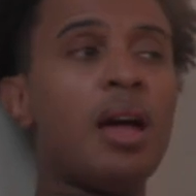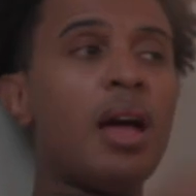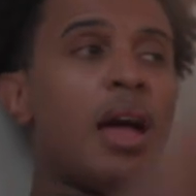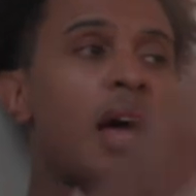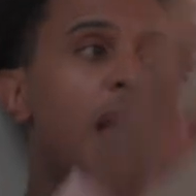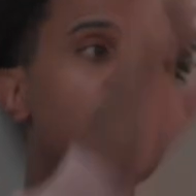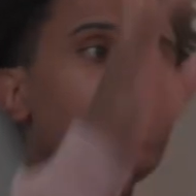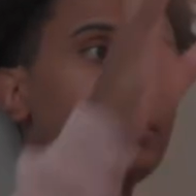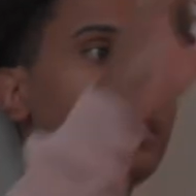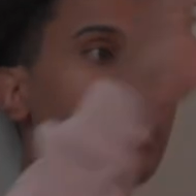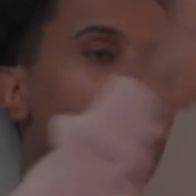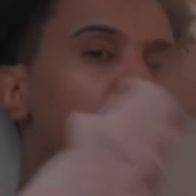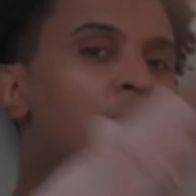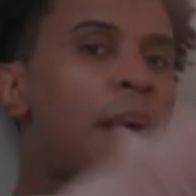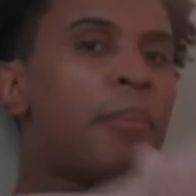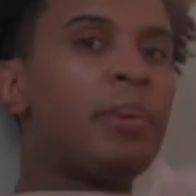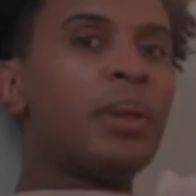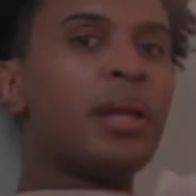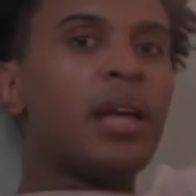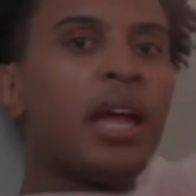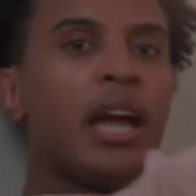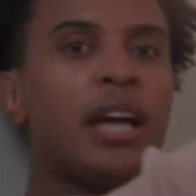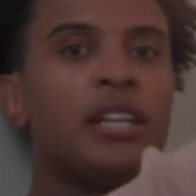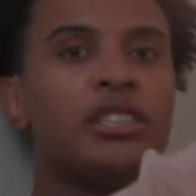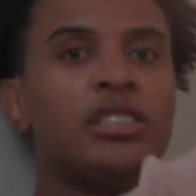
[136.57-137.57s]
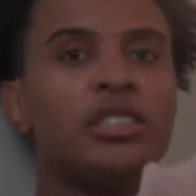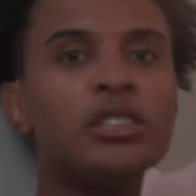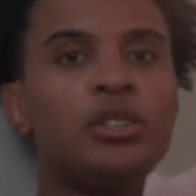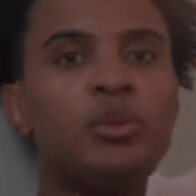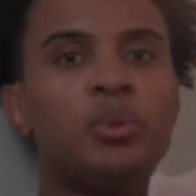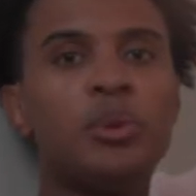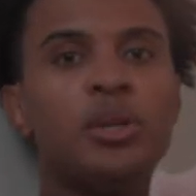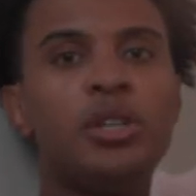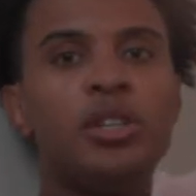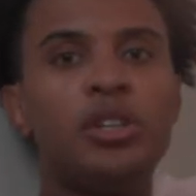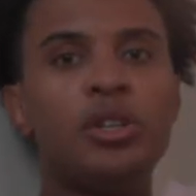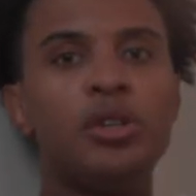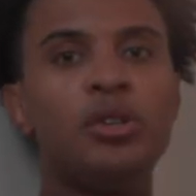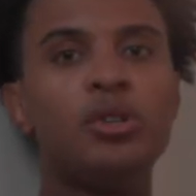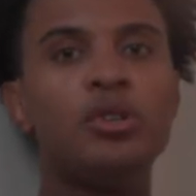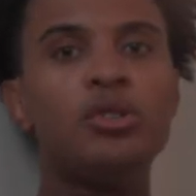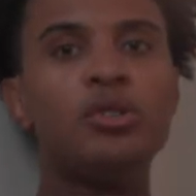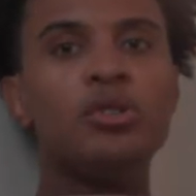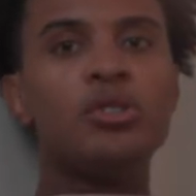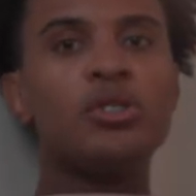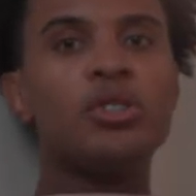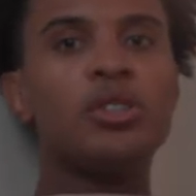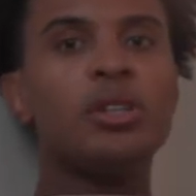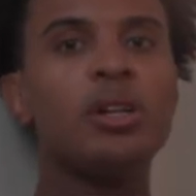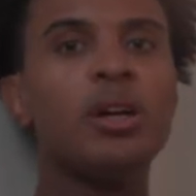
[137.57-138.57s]
As the applications we
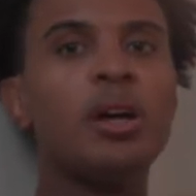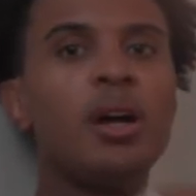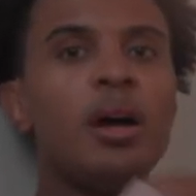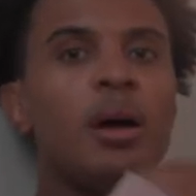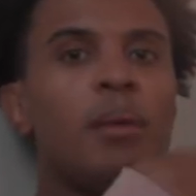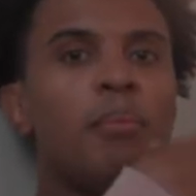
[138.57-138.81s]
used